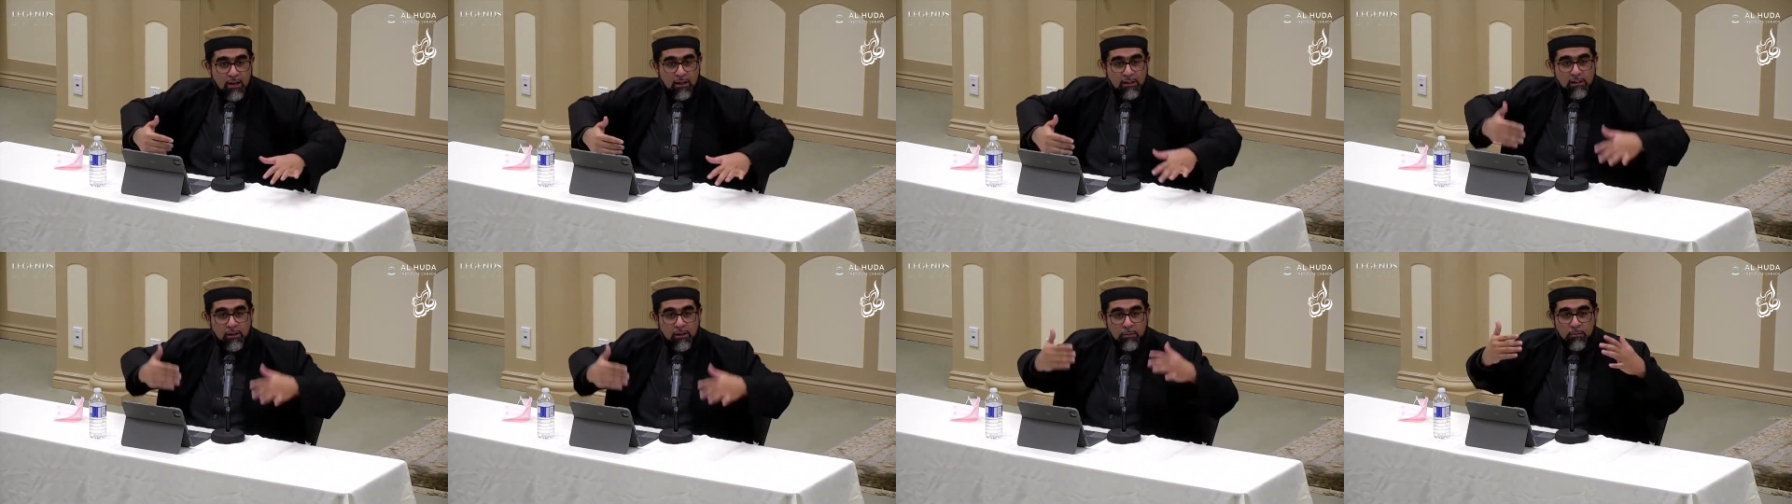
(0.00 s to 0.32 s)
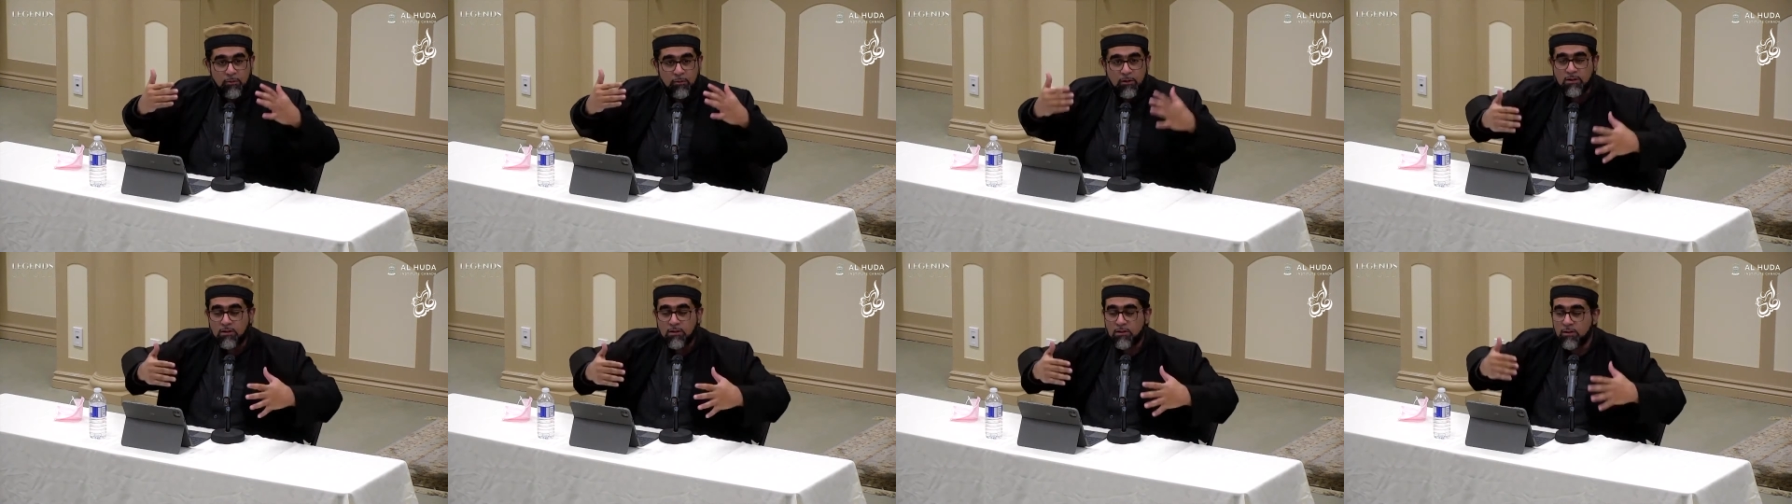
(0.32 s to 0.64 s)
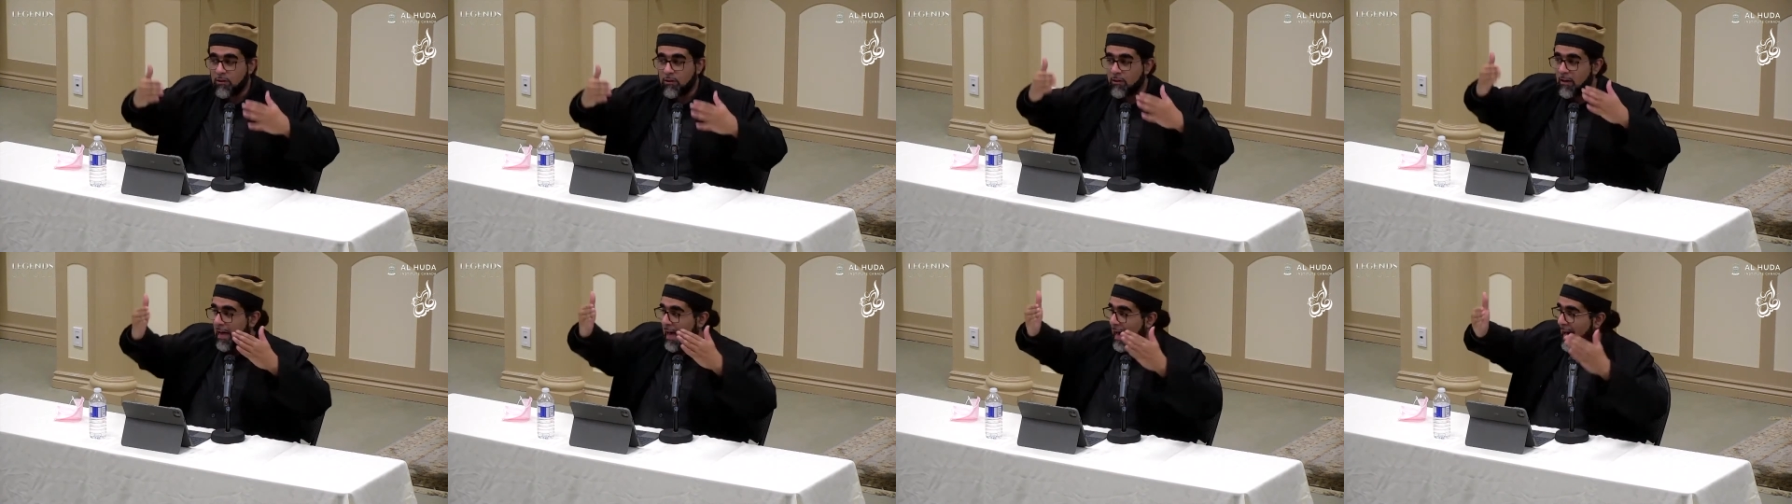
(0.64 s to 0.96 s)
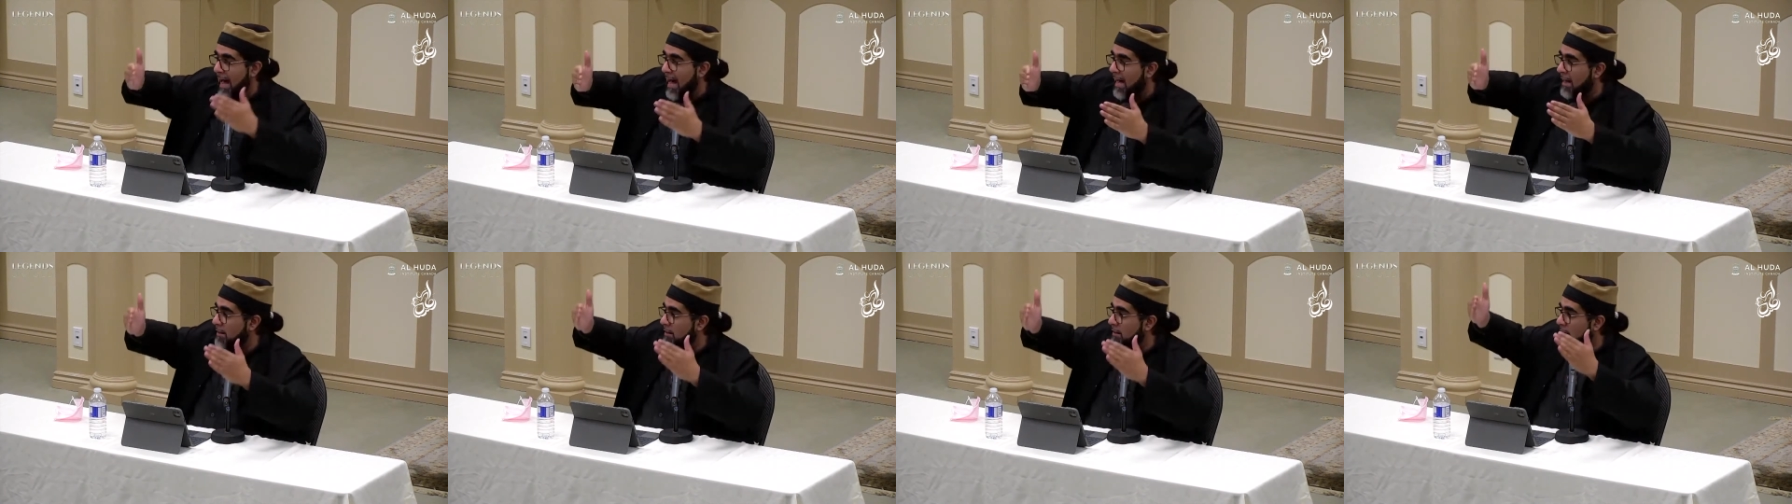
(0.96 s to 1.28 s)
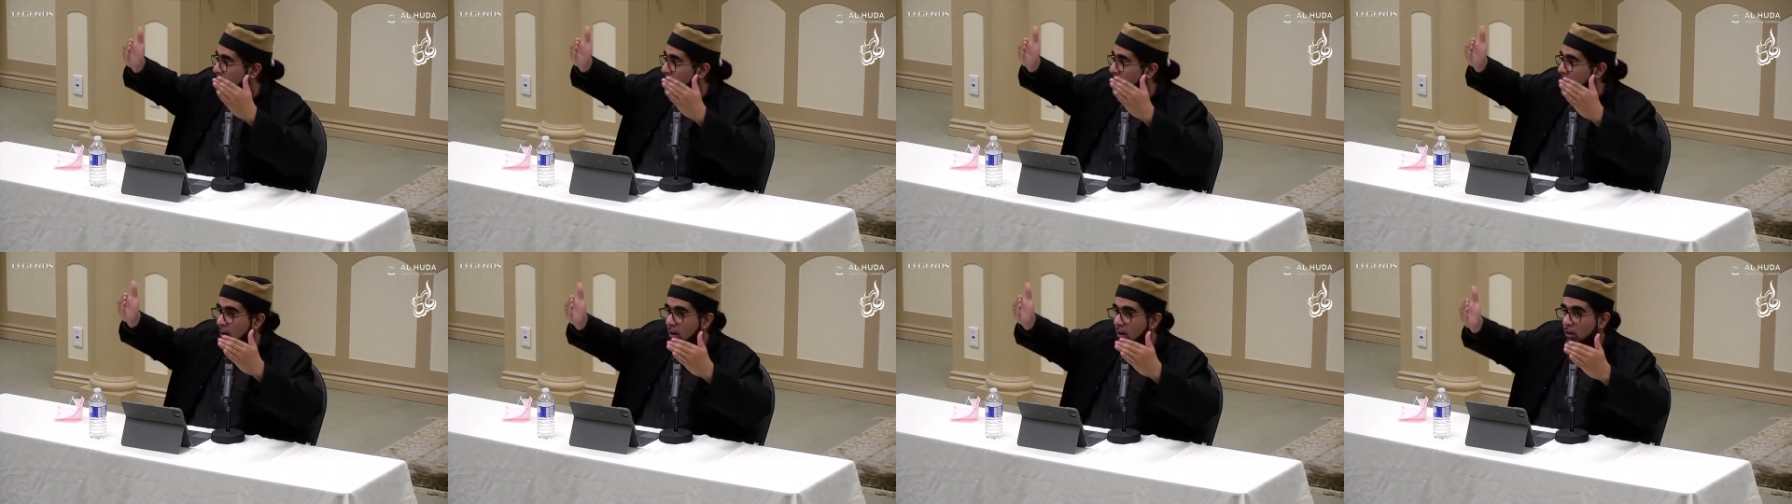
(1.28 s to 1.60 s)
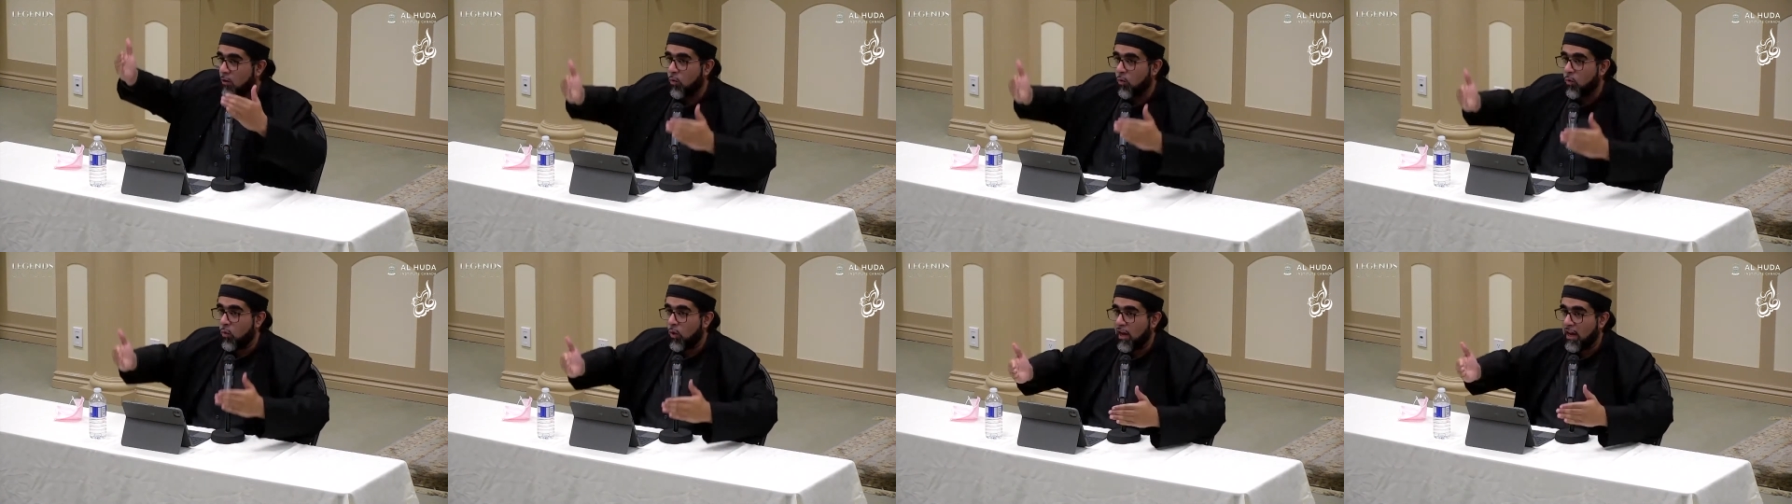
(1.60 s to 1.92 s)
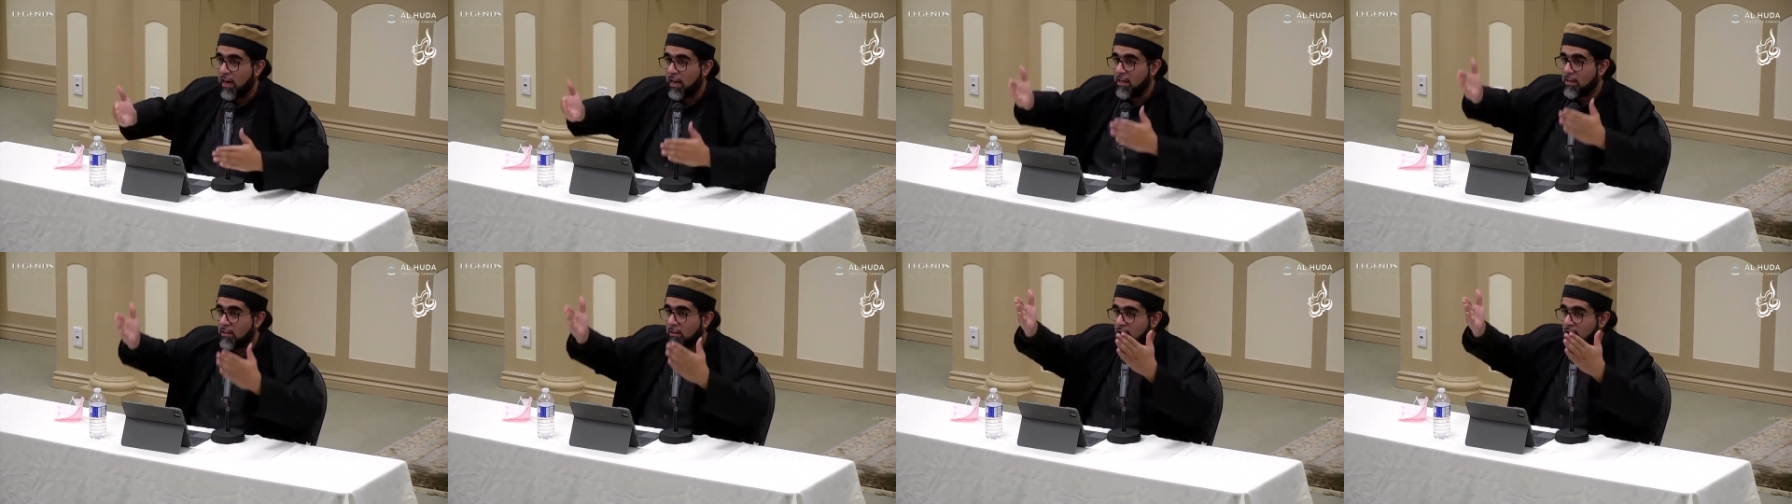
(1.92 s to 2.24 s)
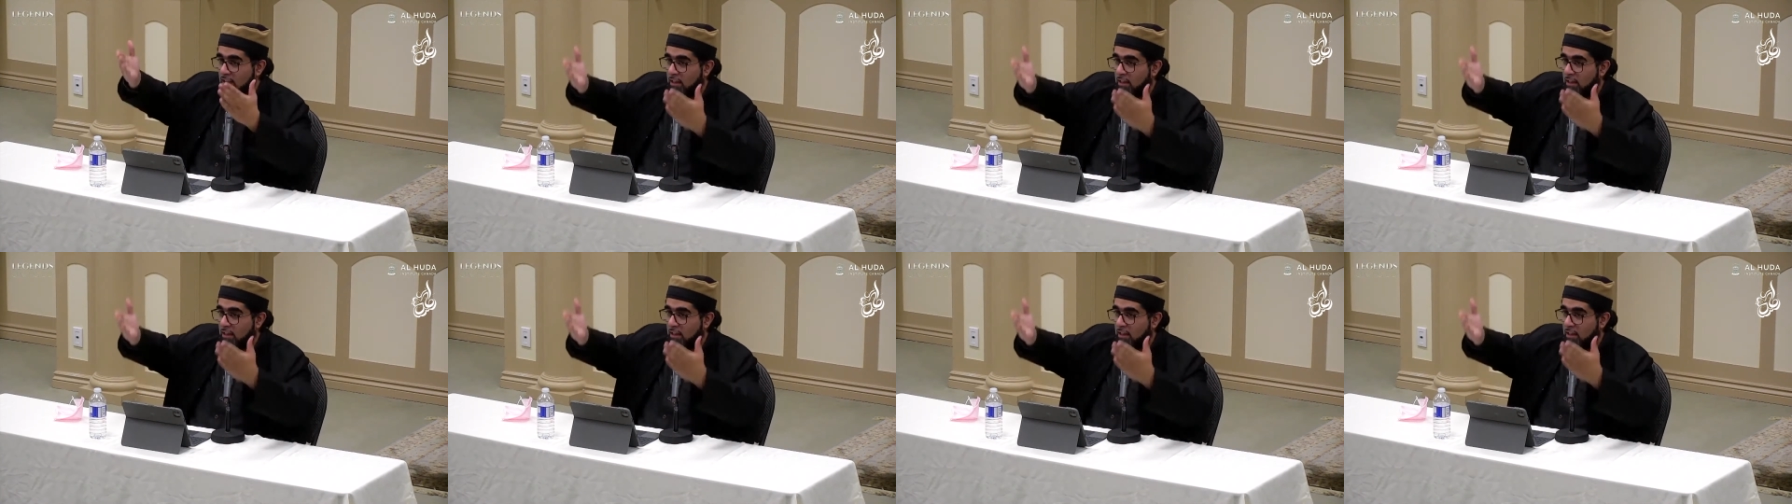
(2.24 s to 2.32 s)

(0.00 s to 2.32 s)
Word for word: the prisoner had a way to